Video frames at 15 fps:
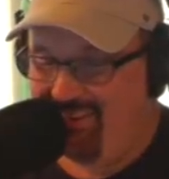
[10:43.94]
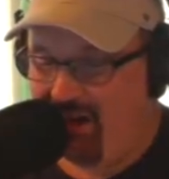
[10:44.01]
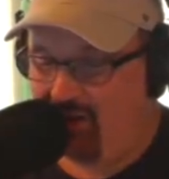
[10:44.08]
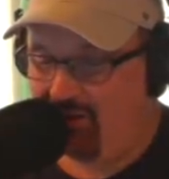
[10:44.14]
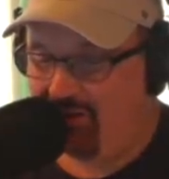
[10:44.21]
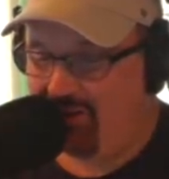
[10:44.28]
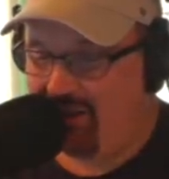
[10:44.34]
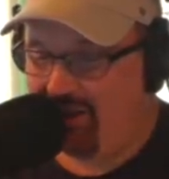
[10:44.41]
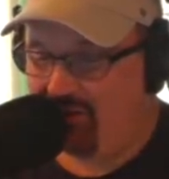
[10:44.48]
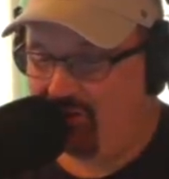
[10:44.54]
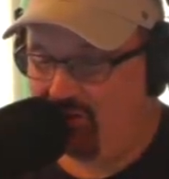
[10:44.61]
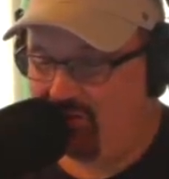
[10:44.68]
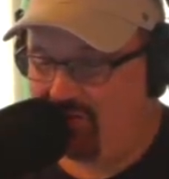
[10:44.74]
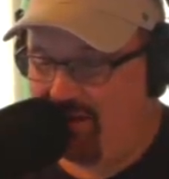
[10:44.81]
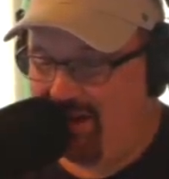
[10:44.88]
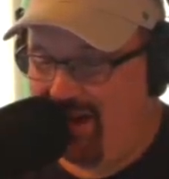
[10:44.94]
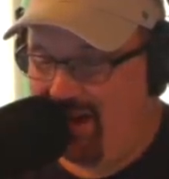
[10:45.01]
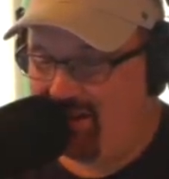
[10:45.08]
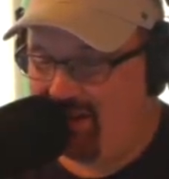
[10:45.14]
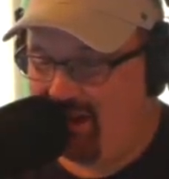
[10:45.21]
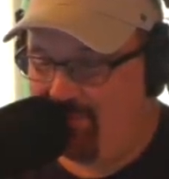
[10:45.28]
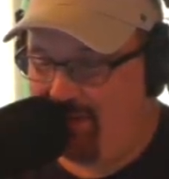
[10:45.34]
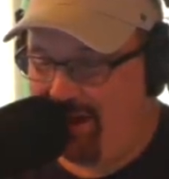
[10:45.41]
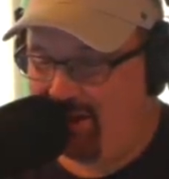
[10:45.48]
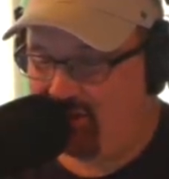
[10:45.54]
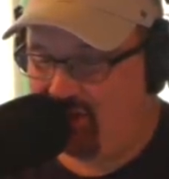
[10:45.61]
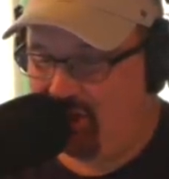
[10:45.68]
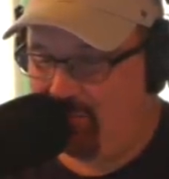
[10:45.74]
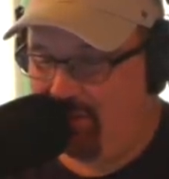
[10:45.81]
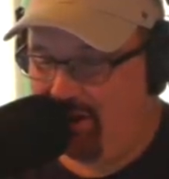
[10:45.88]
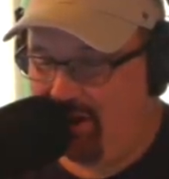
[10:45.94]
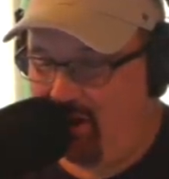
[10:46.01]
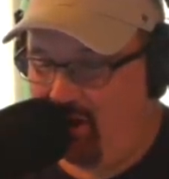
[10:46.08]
Not only did I lose my head-to-head matchup, but I